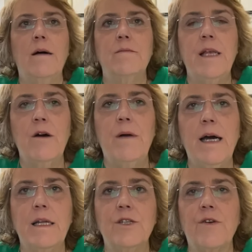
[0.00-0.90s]
Nail
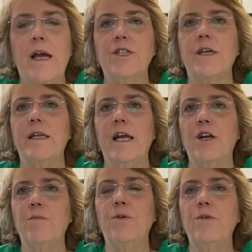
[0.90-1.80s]
biting, scratching, and
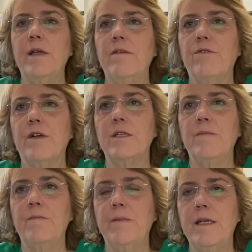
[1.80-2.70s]
hair pulling for
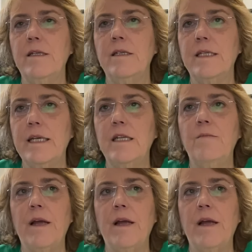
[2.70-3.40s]
extended